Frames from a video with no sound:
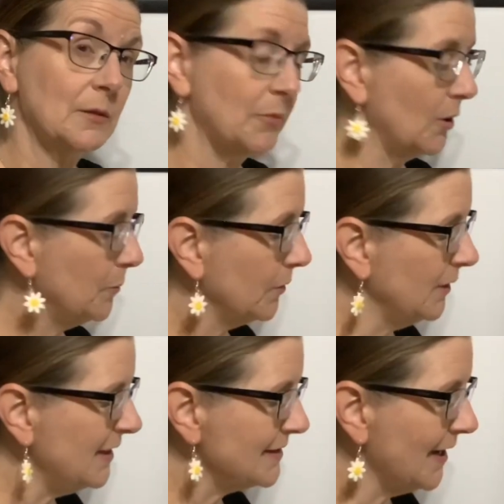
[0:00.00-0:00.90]
purple.
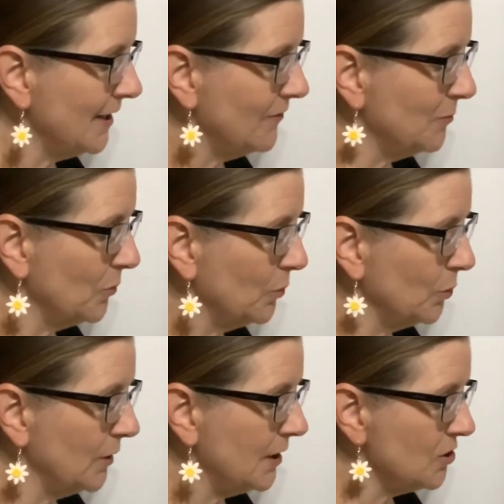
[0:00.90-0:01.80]
And it's kind of a
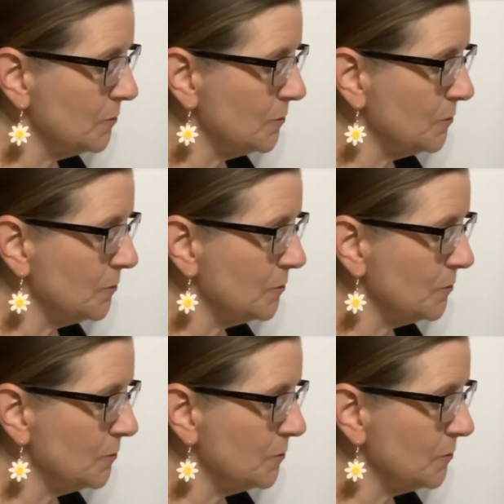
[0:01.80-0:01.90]
maroonish,